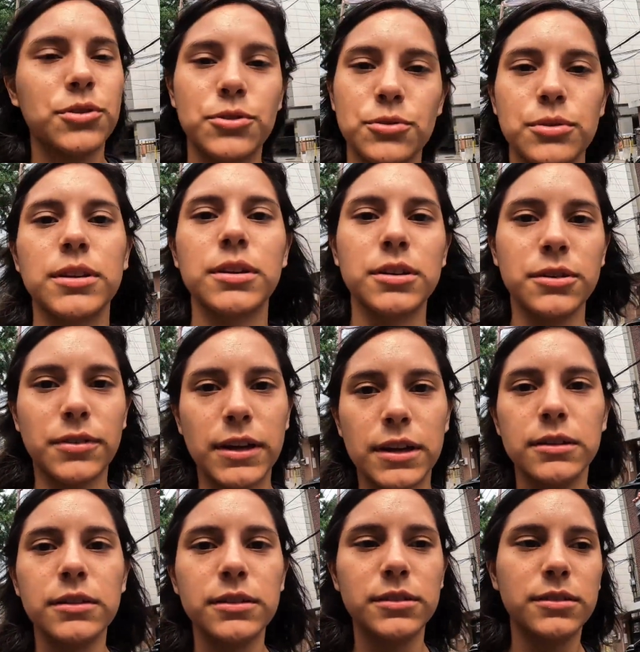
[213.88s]
walked through a lot of
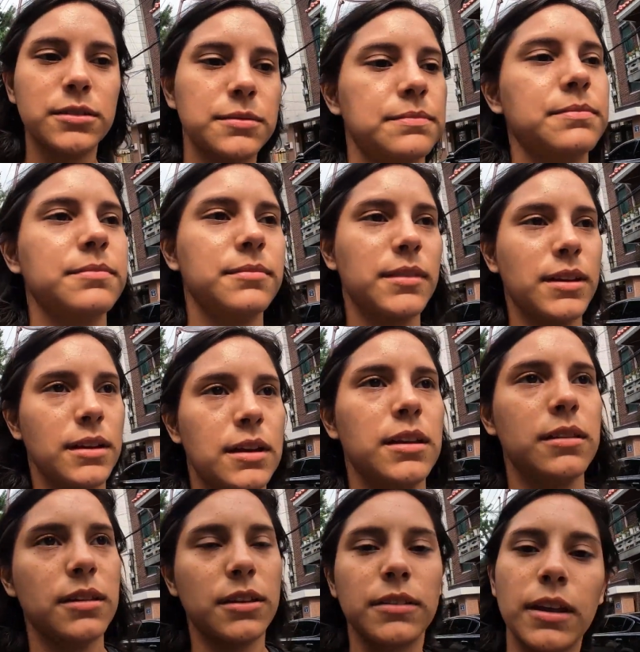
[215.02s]
hills,
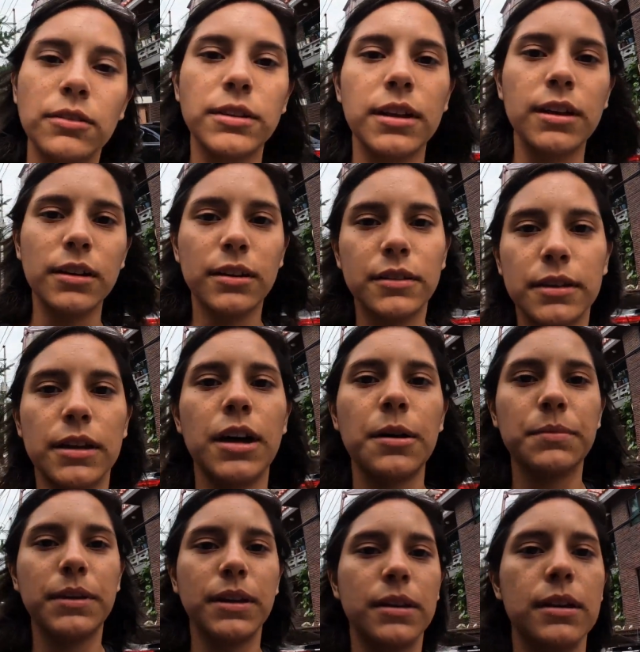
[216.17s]
then down the hill, then
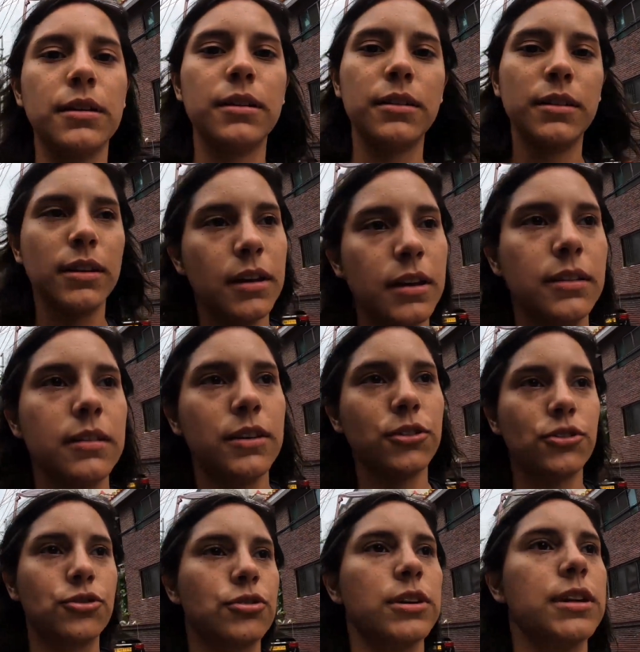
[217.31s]
up the hill, then
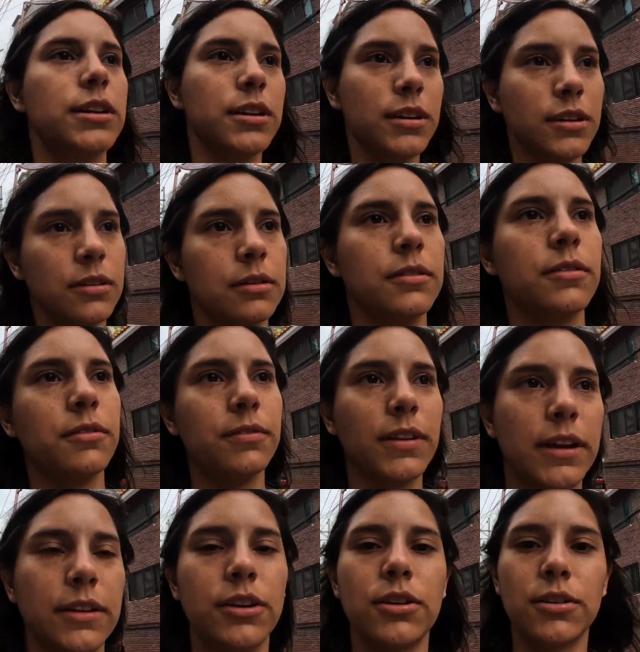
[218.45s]
straight on
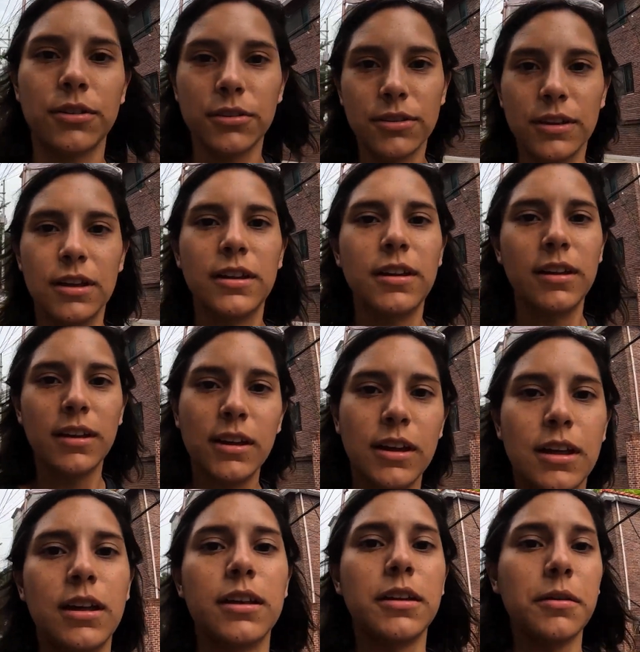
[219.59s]
flat earth,
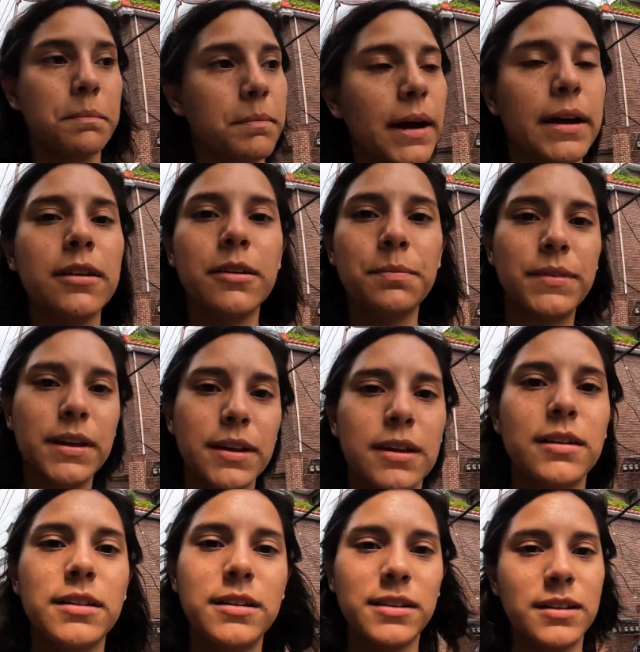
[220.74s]
and then back up the
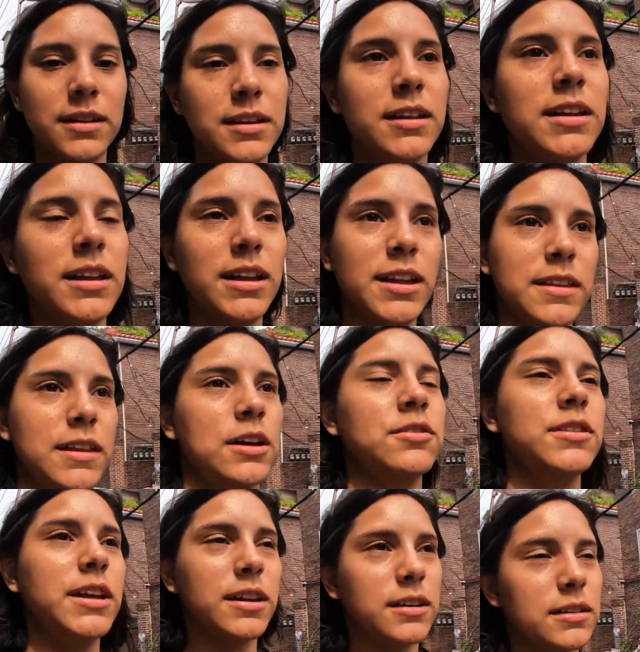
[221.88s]
hill,
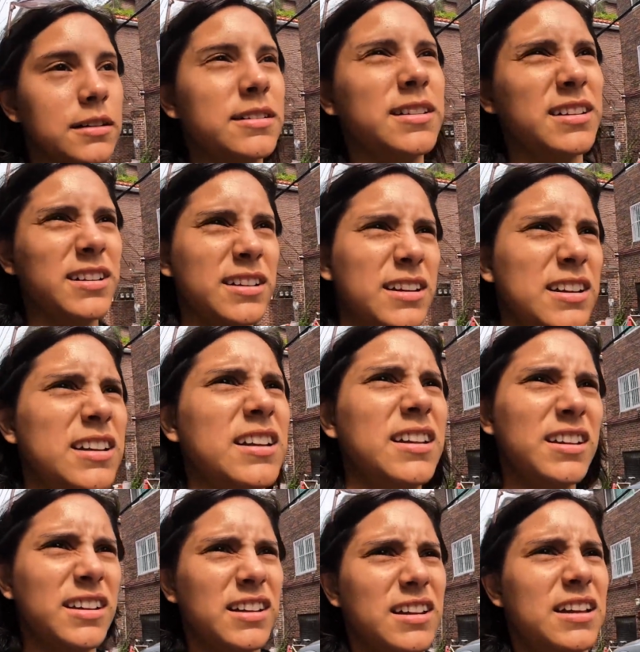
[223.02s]
down the hill.
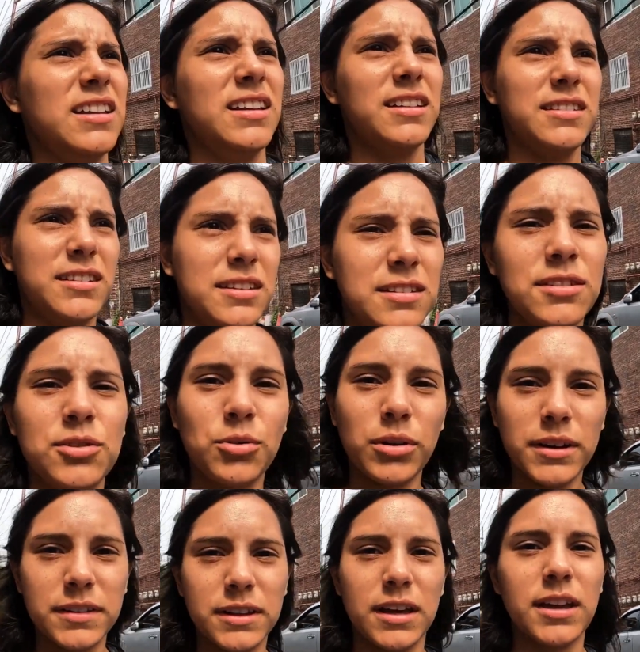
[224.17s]
This is
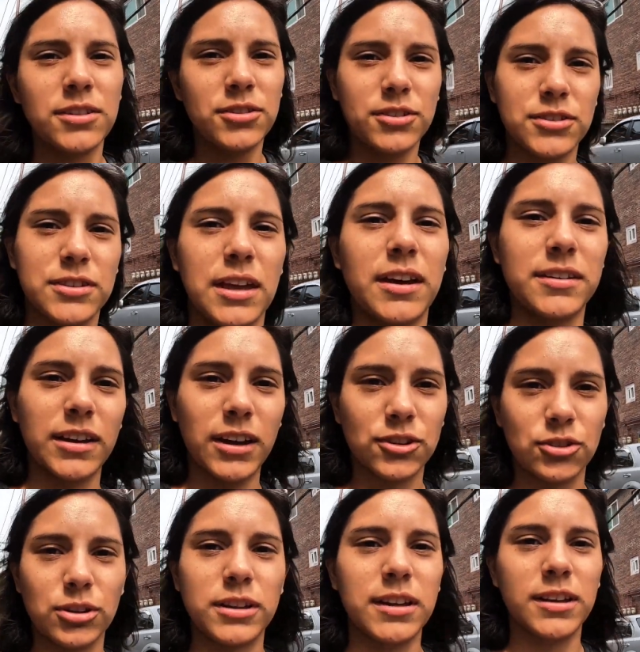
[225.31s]
quite the exercise,
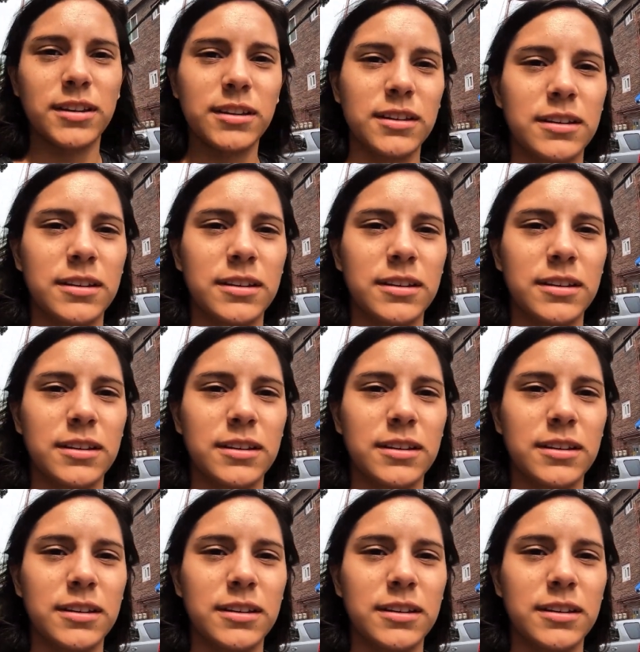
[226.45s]
actually.